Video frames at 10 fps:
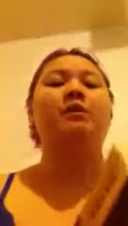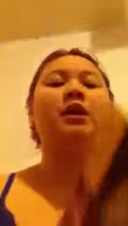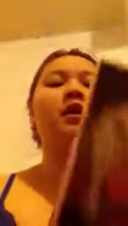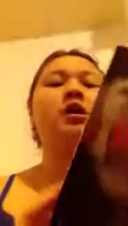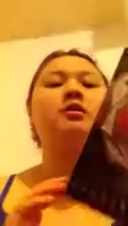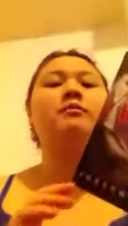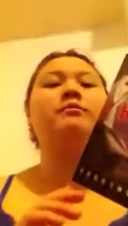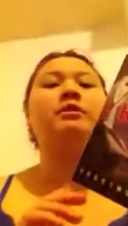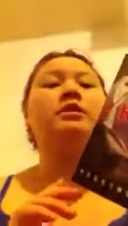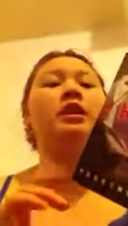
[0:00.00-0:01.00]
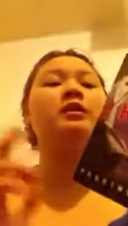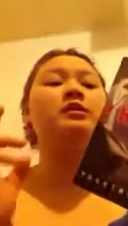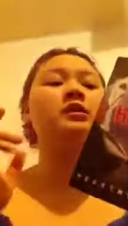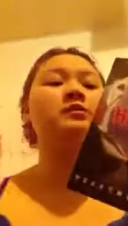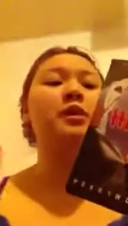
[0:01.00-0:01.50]
Um and
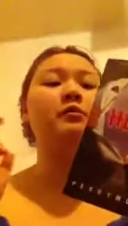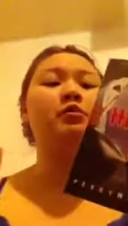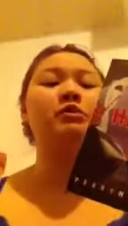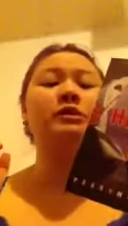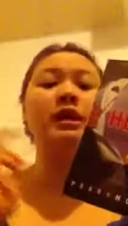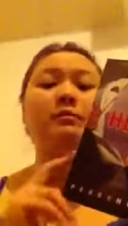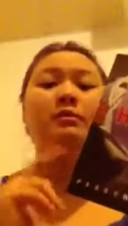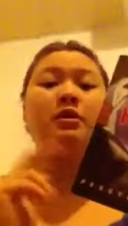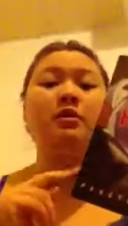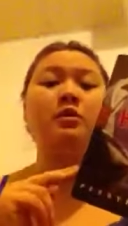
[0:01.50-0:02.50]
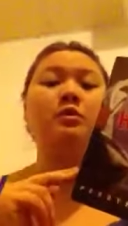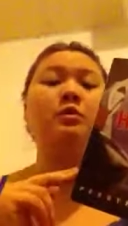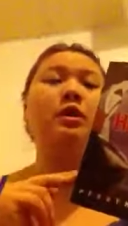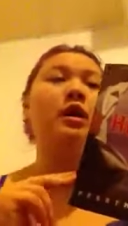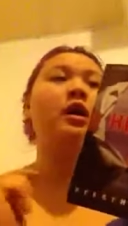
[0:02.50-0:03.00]
this is Perry Moore's
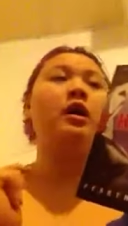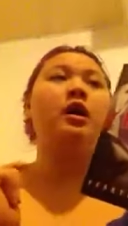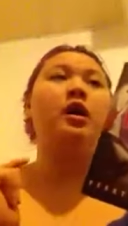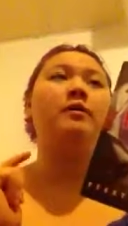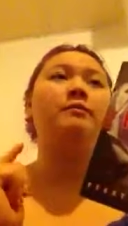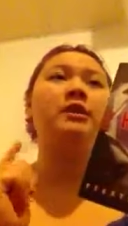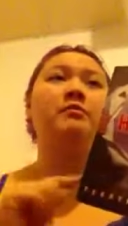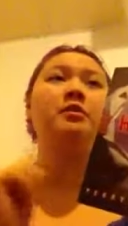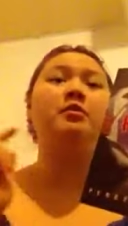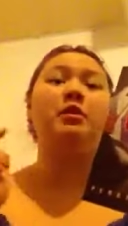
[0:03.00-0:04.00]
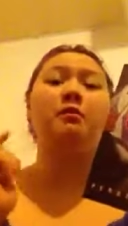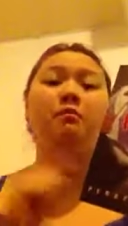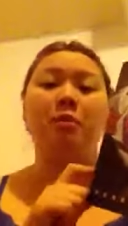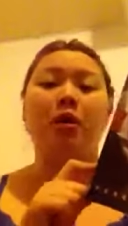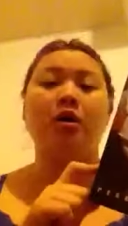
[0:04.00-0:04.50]
debut um debuting
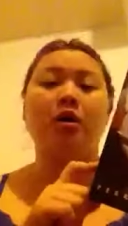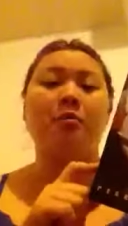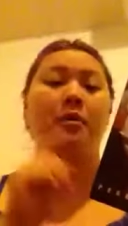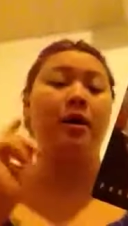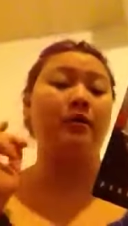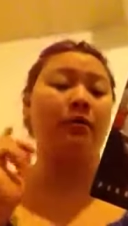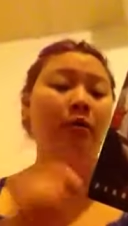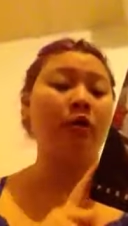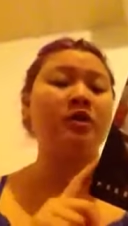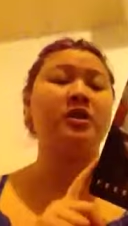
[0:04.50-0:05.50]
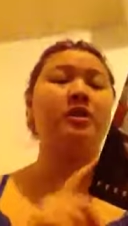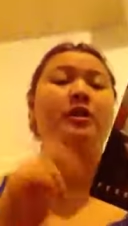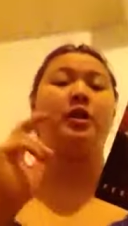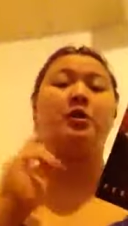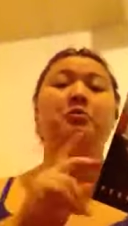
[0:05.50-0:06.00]
book. But
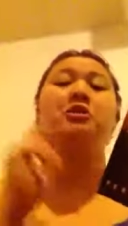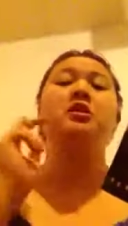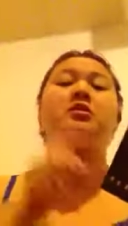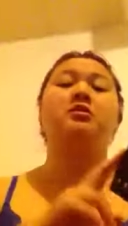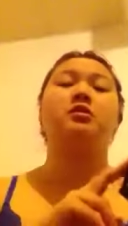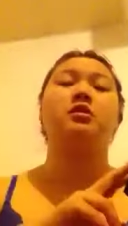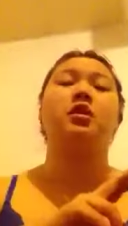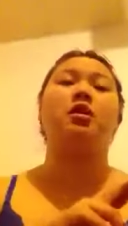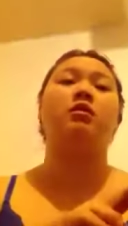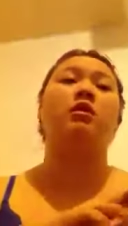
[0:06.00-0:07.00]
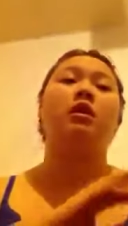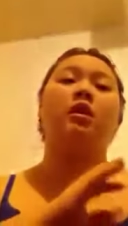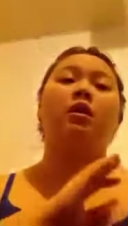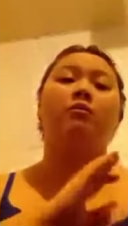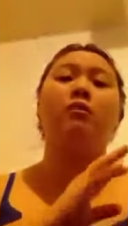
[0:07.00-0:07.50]
unfortunately, 3 years ago,
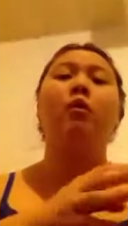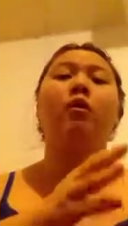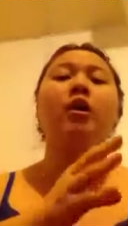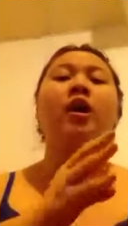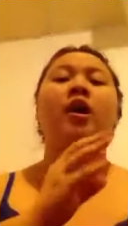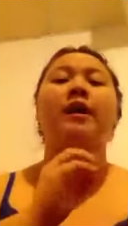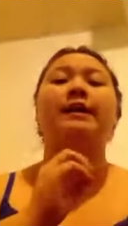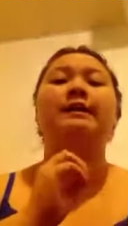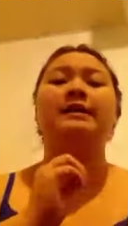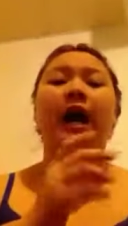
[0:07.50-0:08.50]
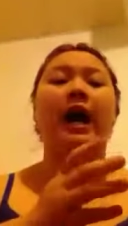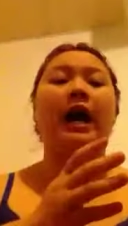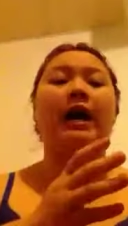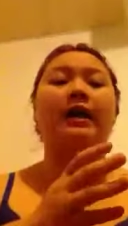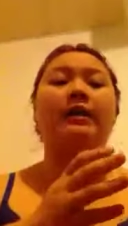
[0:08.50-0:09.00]
Moore
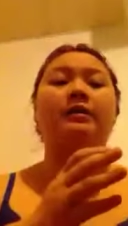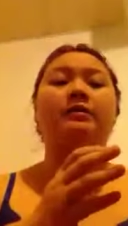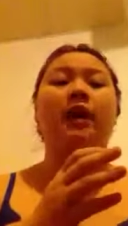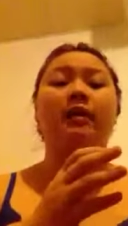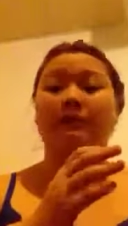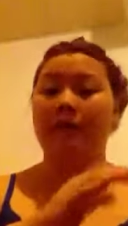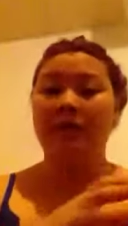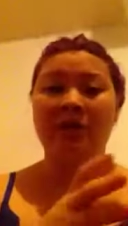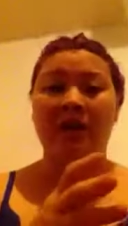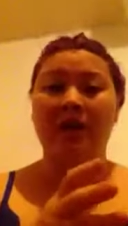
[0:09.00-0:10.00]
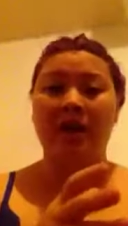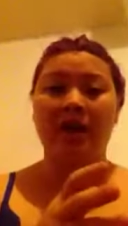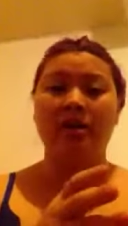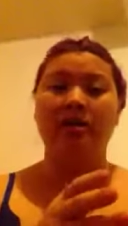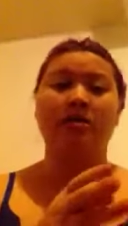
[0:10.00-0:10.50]
died at a very young
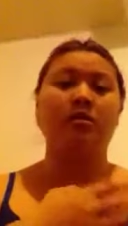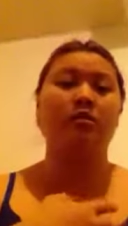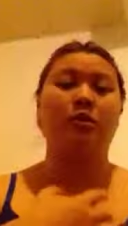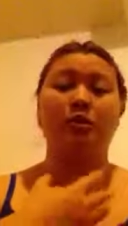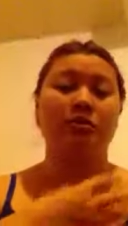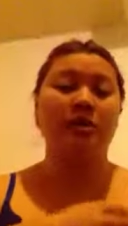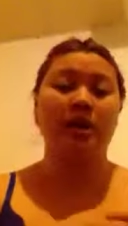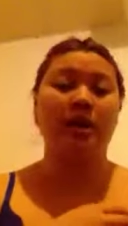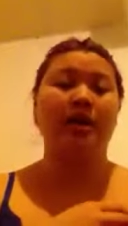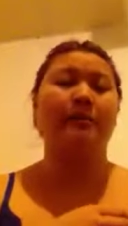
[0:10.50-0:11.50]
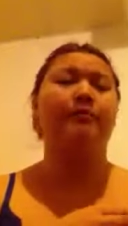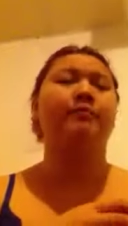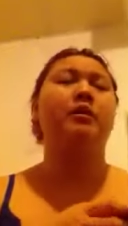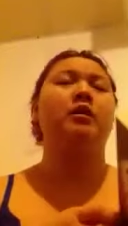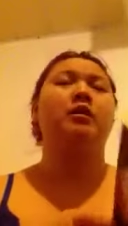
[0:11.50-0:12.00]
age too, 39.
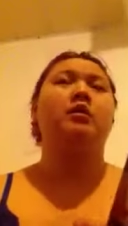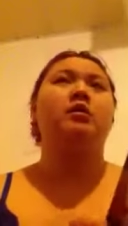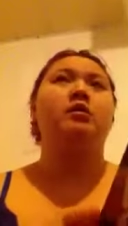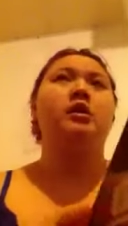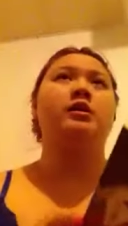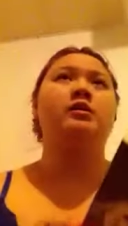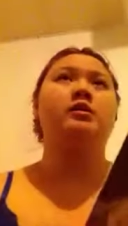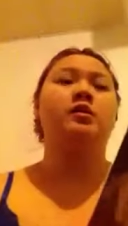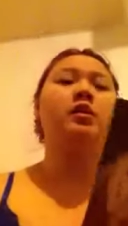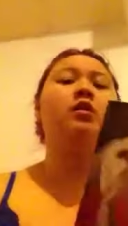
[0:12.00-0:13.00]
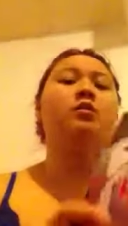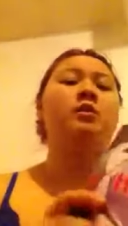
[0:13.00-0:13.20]
And so